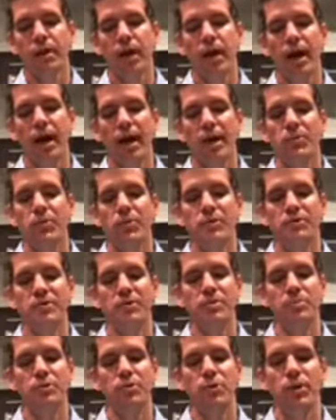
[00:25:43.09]
I,
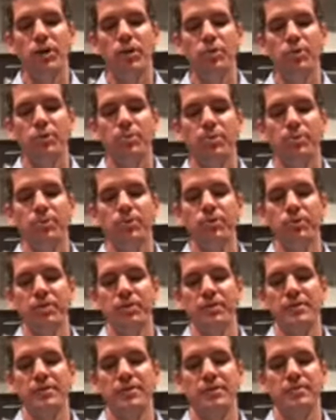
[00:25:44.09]
wisdom, dwell with
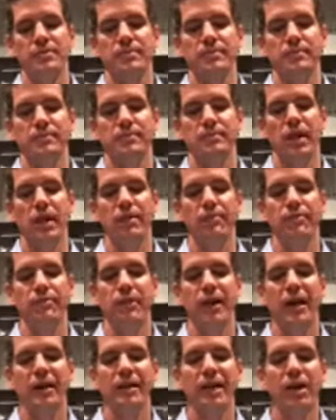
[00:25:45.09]
prudence and
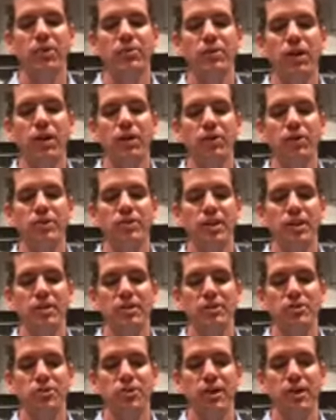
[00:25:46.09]
find out knowledge and
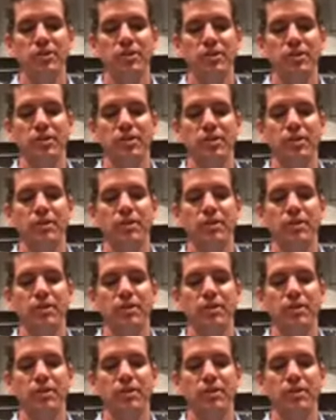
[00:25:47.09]
discretion.